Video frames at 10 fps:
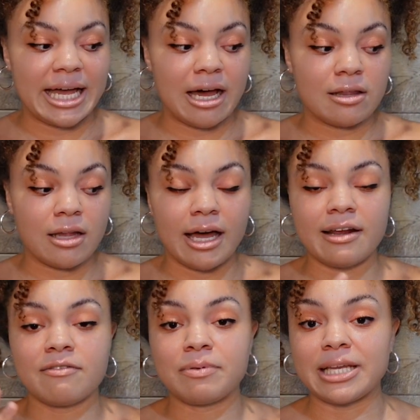A lot
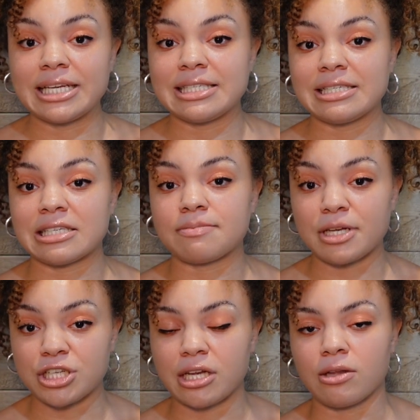of places,
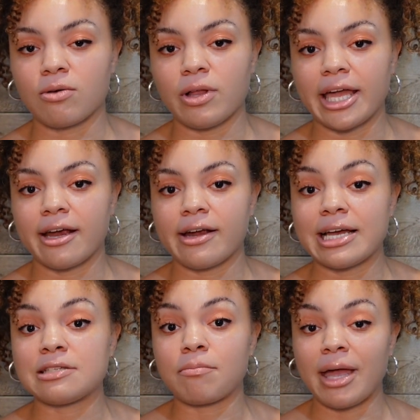especially in local areas,